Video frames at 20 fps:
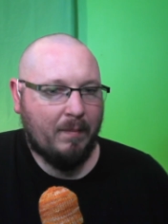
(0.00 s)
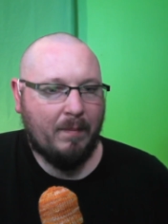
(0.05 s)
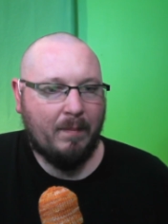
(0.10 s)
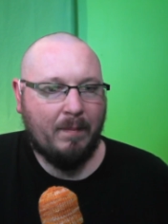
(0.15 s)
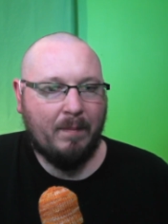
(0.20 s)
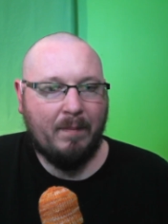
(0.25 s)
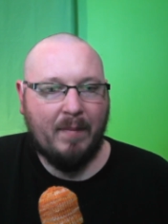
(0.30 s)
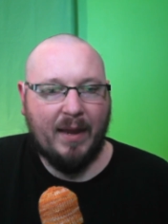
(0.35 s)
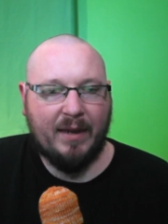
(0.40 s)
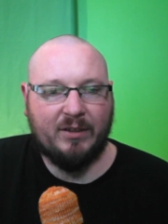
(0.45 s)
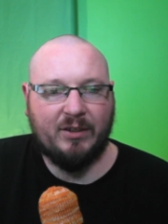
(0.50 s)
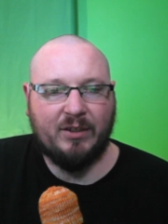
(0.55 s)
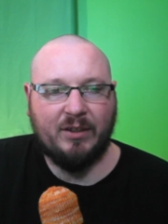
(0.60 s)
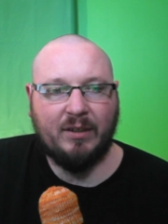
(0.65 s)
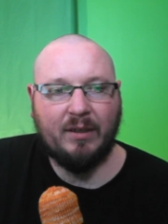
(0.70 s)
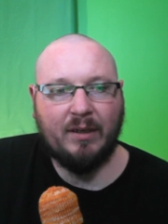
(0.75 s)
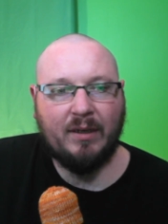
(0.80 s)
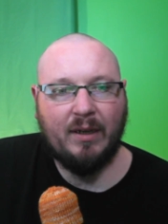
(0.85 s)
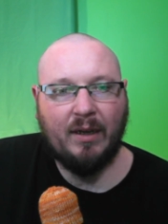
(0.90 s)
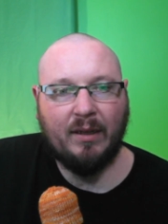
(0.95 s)

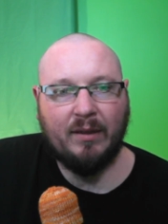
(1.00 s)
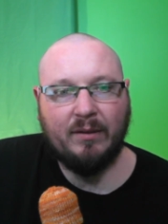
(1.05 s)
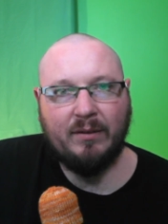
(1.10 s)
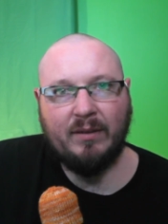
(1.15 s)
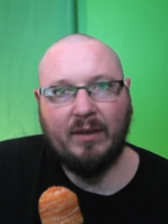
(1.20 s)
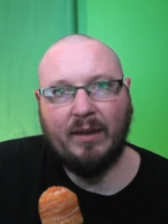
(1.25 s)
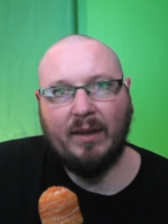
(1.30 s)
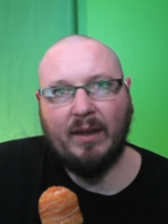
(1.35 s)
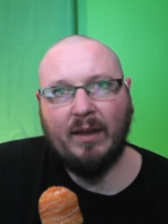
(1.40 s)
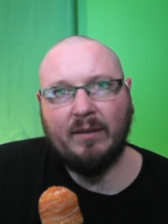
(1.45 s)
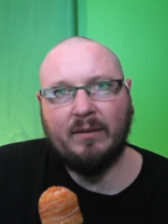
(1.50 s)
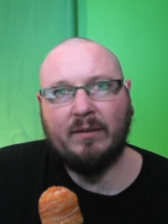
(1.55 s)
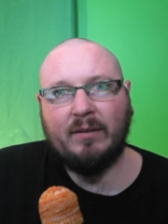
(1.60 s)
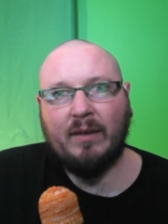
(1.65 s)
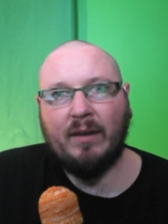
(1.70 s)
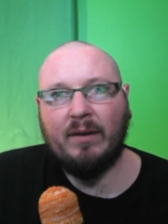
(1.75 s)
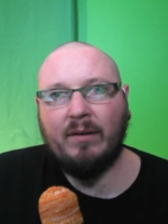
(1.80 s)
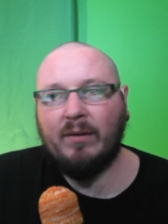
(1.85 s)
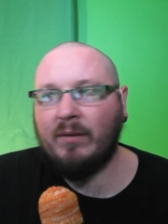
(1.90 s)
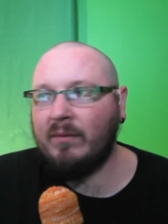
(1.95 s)
Matching colors, I guess.
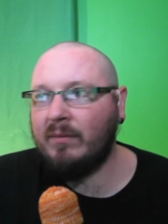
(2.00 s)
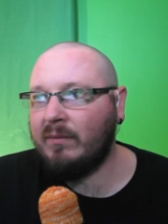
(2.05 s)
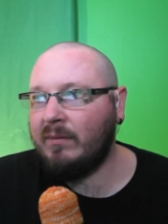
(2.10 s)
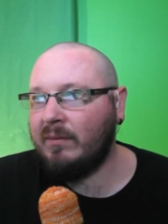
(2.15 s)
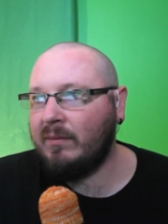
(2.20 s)
I don't know.